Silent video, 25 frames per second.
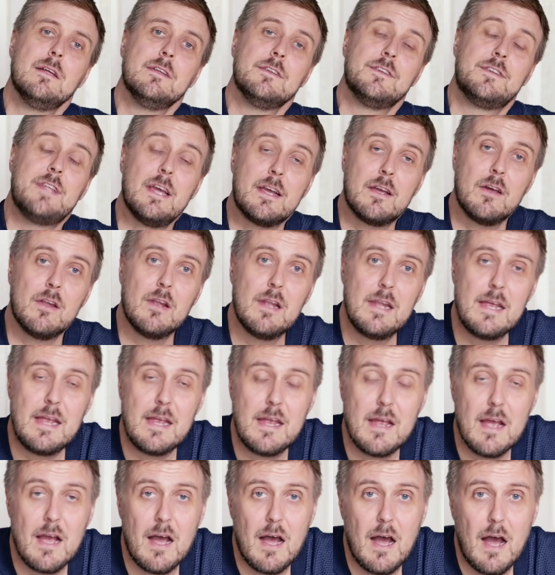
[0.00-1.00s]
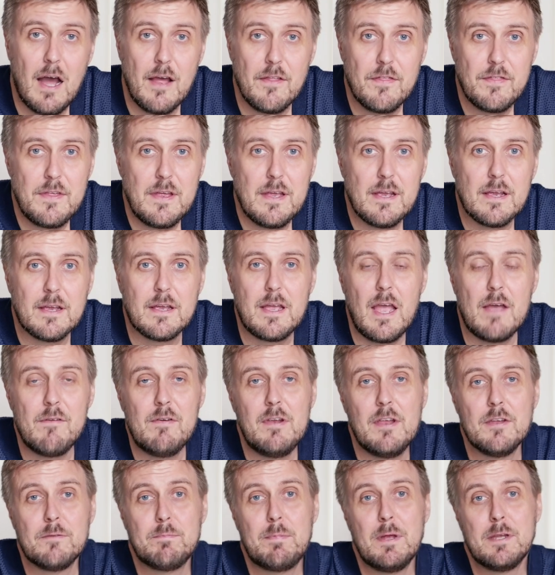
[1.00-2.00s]
Secondly, I think
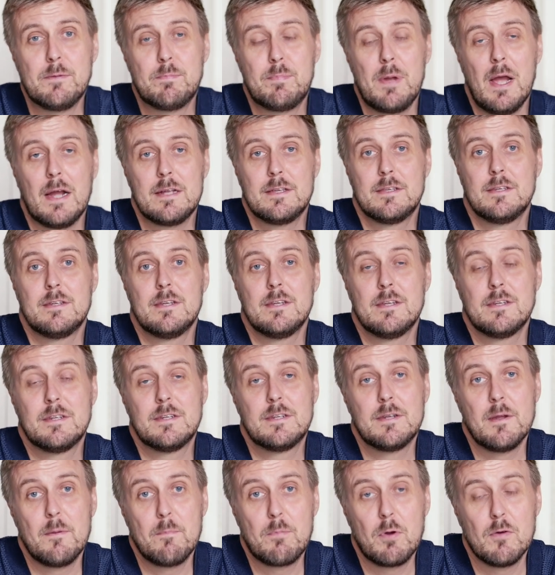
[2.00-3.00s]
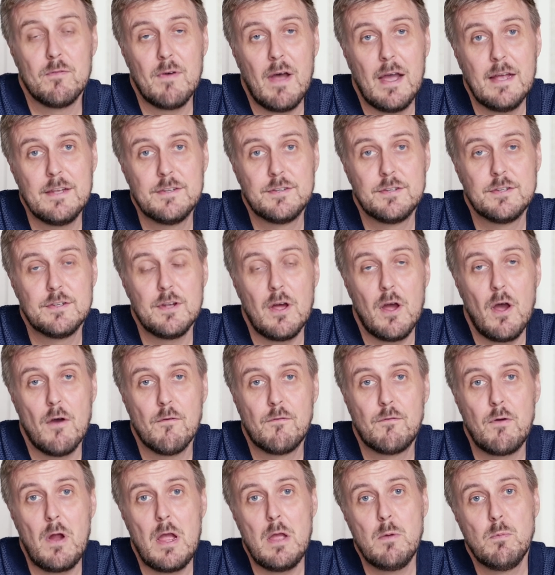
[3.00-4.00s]
evidence-based practices provides a
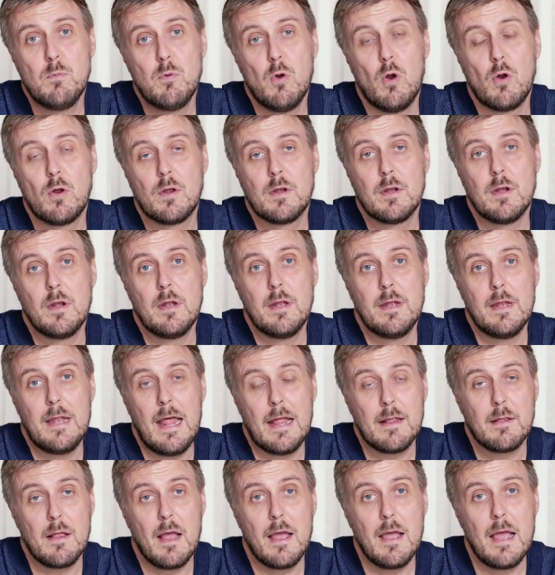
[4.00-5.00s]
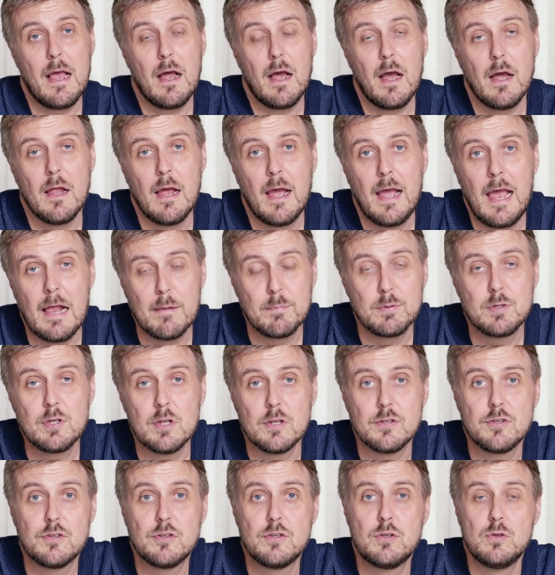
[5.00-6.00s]
framework that helps
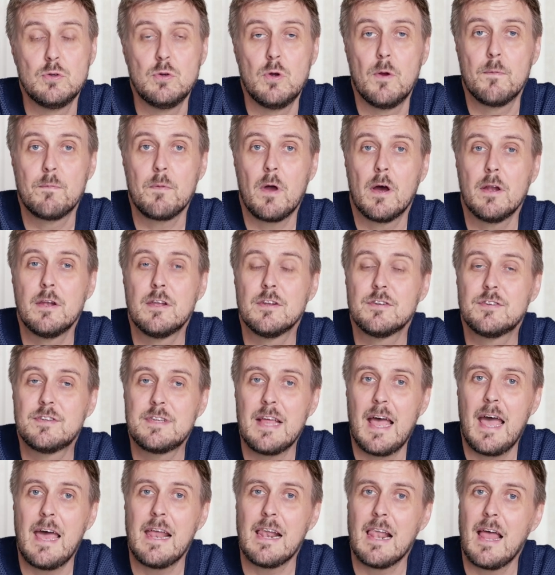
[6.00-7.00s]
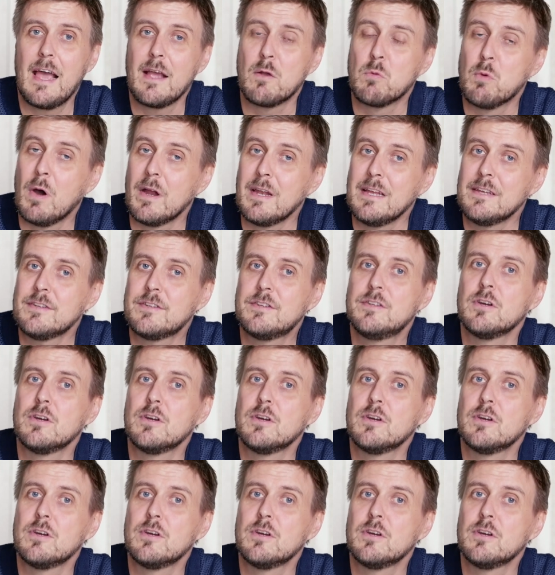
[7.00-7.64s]
us to understand what is